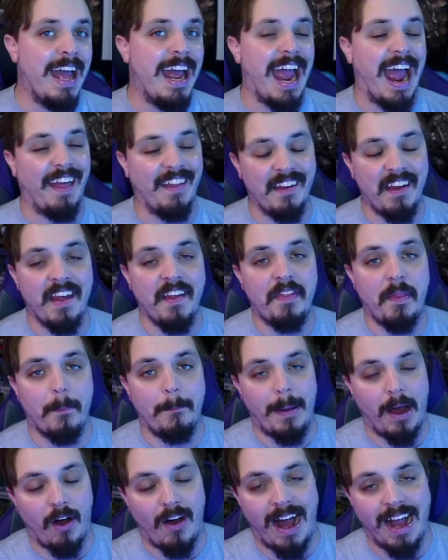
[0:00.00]
and then hit the
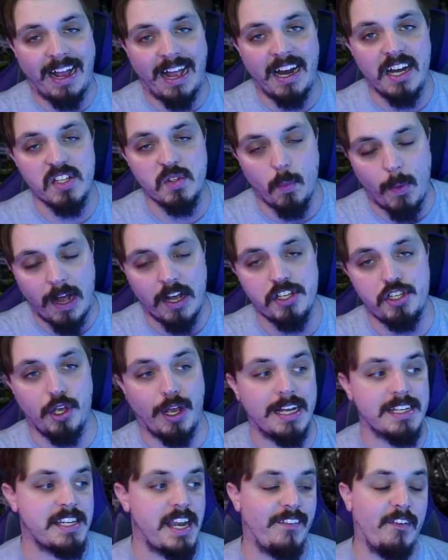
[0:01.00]
bell icon as well so you
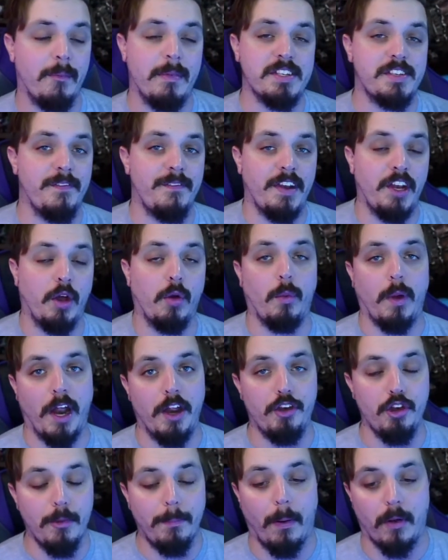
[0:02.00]
guys never miss a video when I
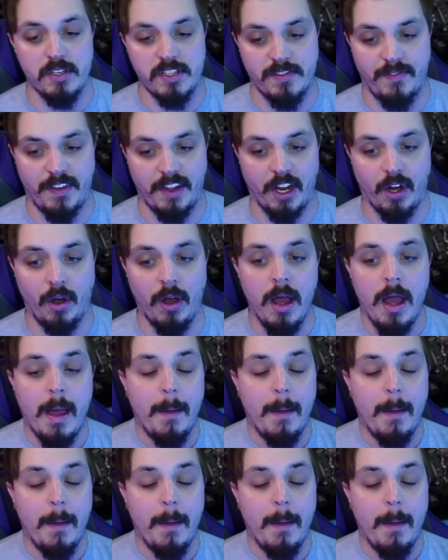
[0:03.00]
do post a video,